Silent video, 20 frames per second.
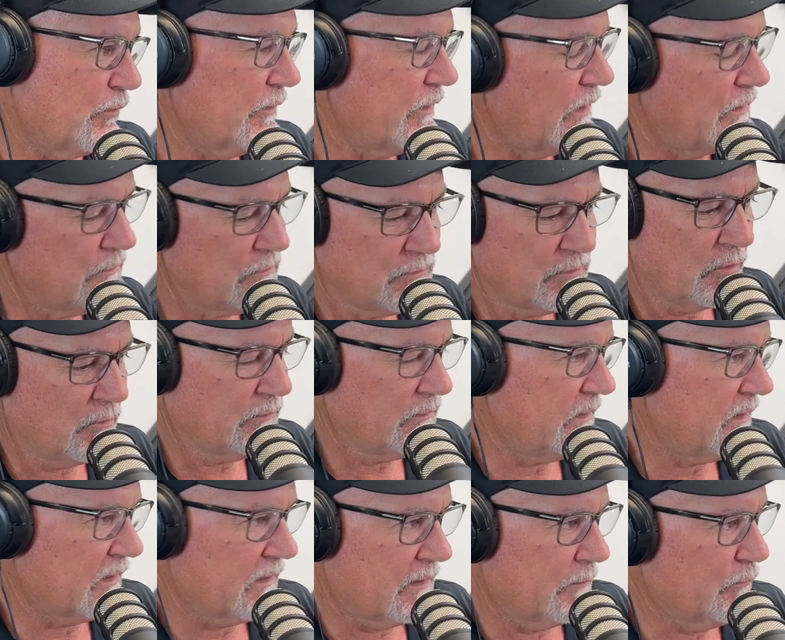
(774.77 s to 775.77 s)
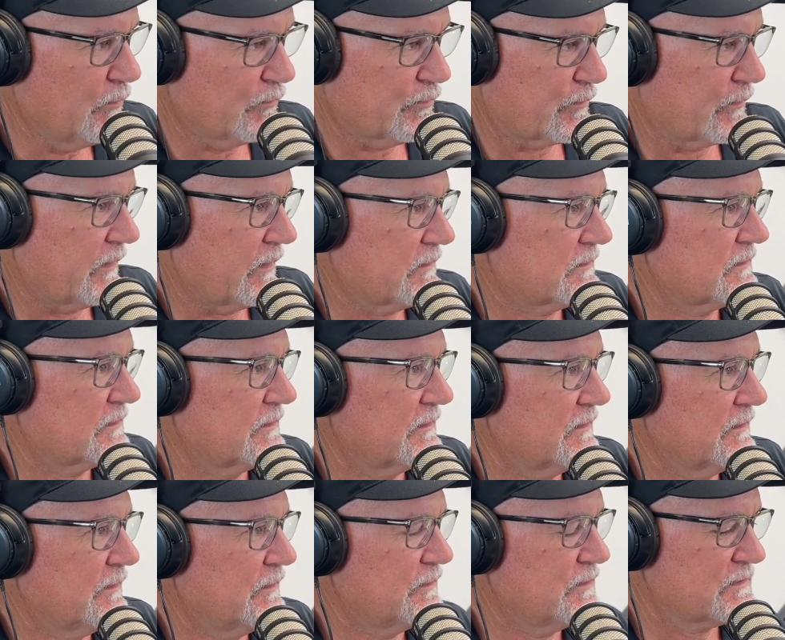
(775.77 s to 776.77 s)
and you don't need a gimbal for this.
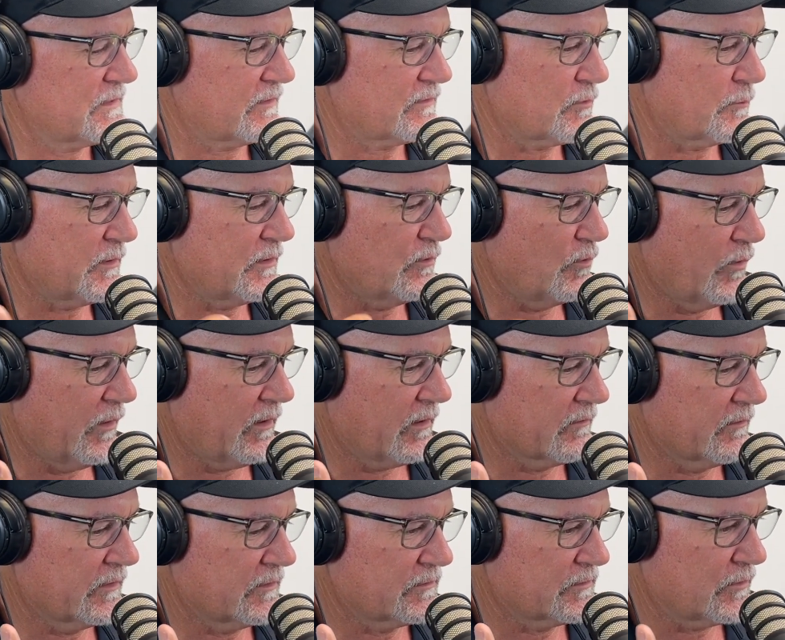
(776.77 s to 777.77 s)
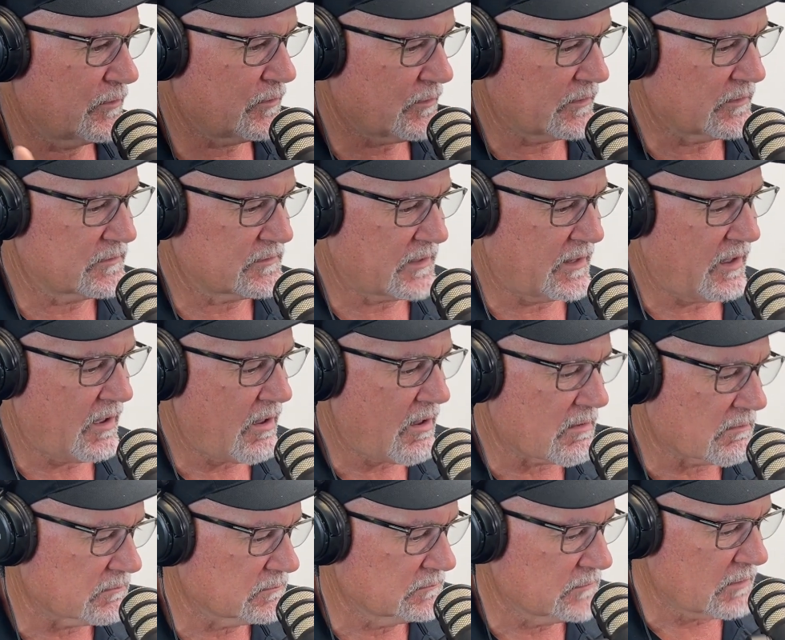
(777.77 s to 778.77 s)
You just have to be aware of it so you can say,
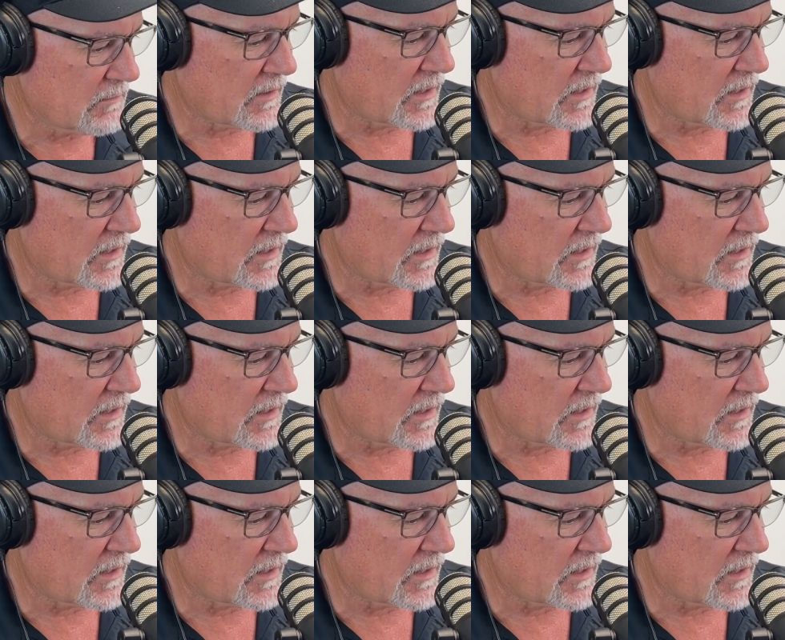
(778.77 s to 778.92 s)
oh, okay,